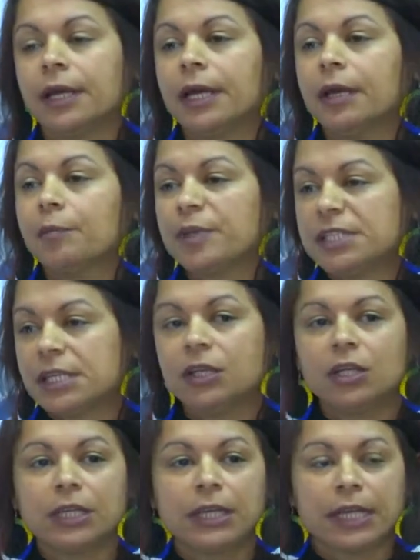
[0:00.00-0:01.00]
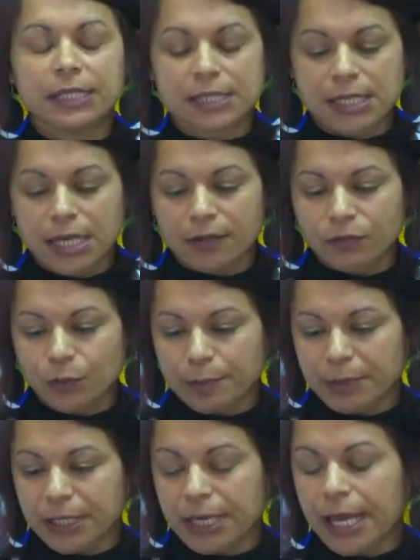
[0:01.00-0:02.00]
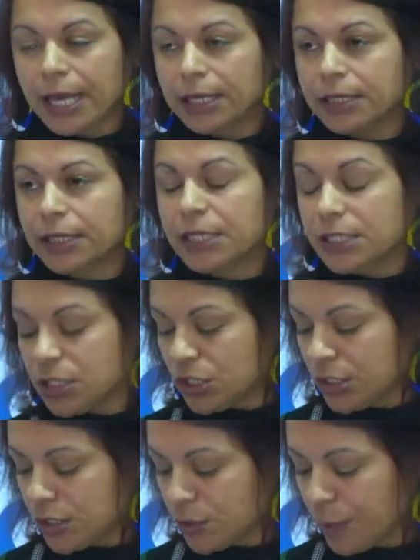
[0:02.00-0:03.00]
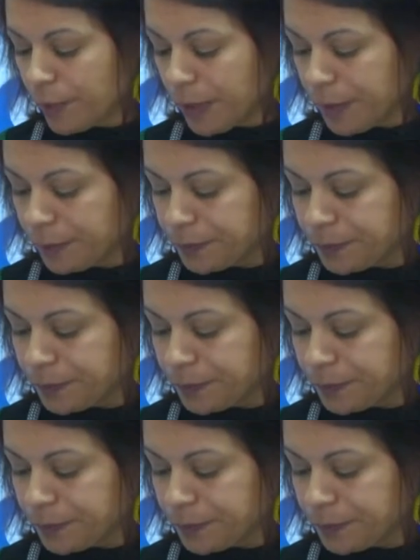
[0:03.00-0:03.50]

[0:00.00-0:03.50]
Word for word: uh, particularly enslaved women and indigenous women.